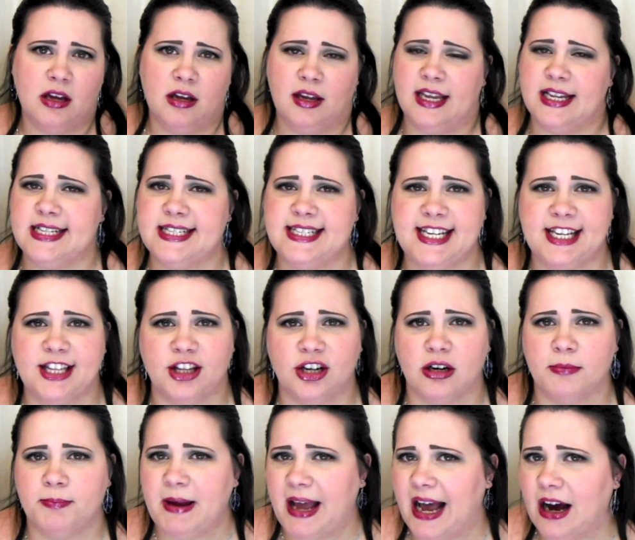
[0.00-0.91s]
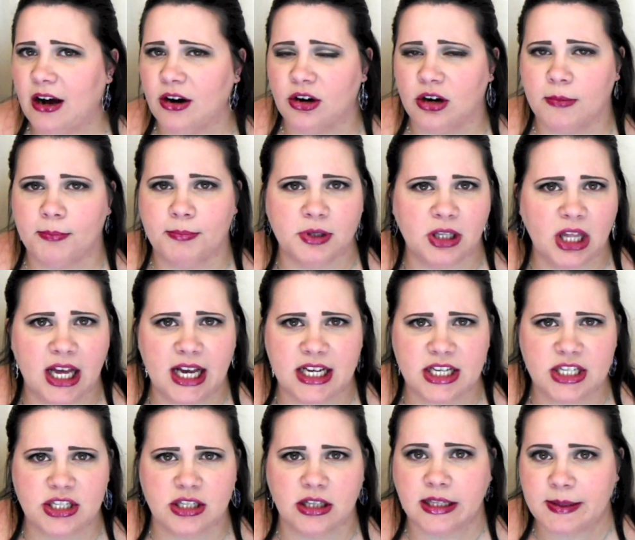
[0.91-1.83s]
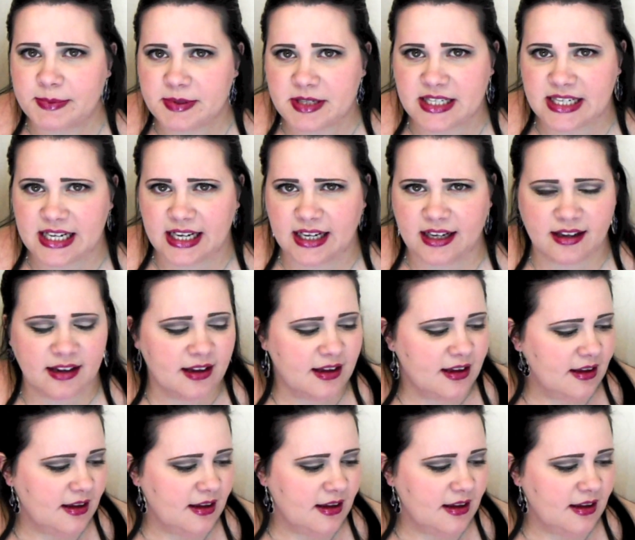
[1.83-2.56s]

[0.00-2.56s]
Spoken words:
concealer, powder, blush, lipstick